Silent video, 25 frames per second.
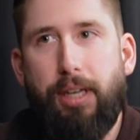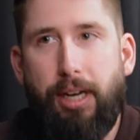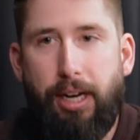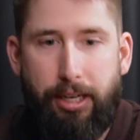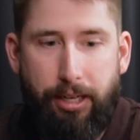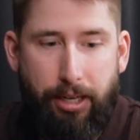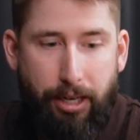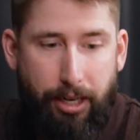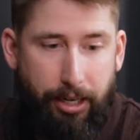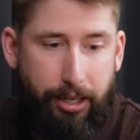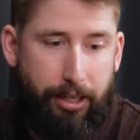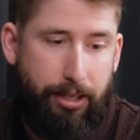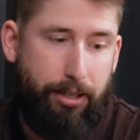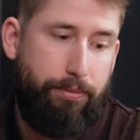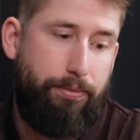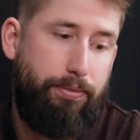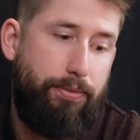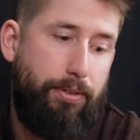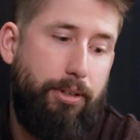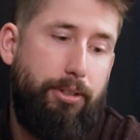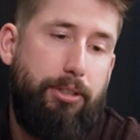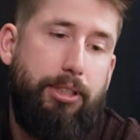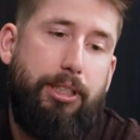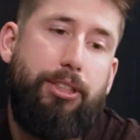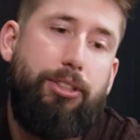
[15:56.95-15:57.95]
And I have
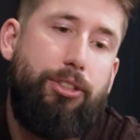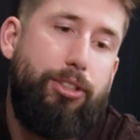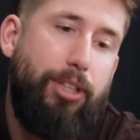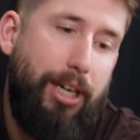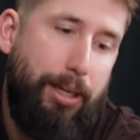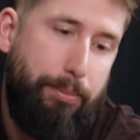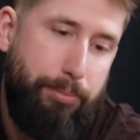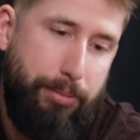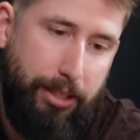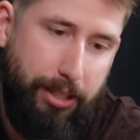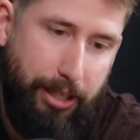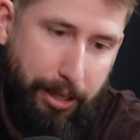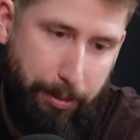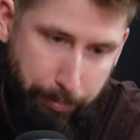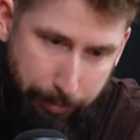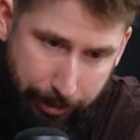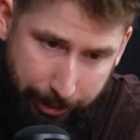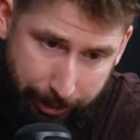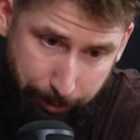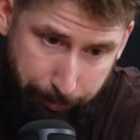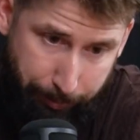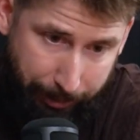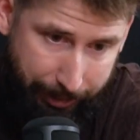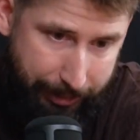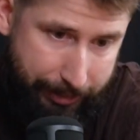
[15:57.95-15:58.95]
fallen trapped to that
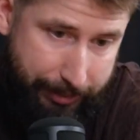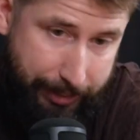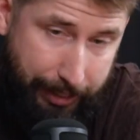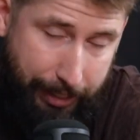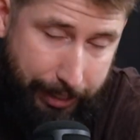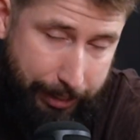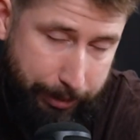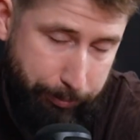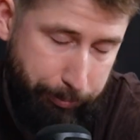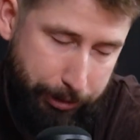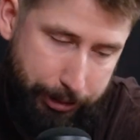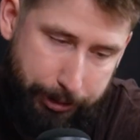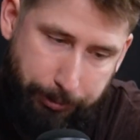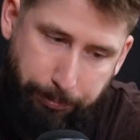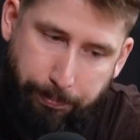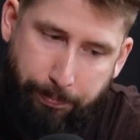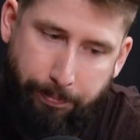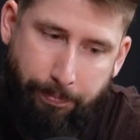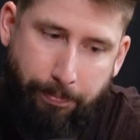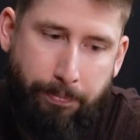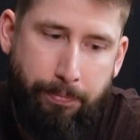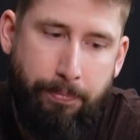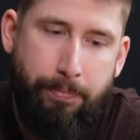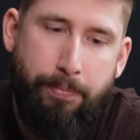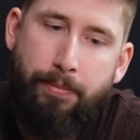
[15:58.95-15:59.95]
many, many times,
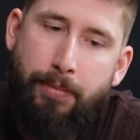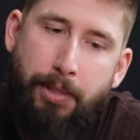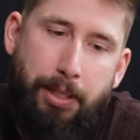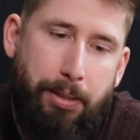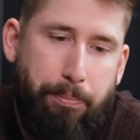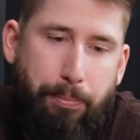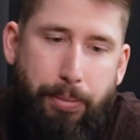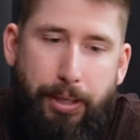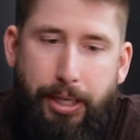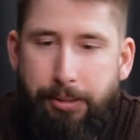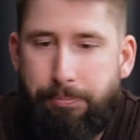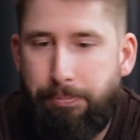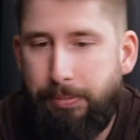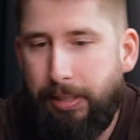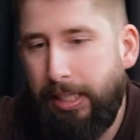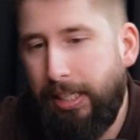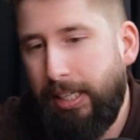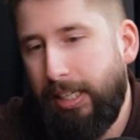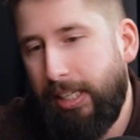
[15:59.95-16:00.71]
but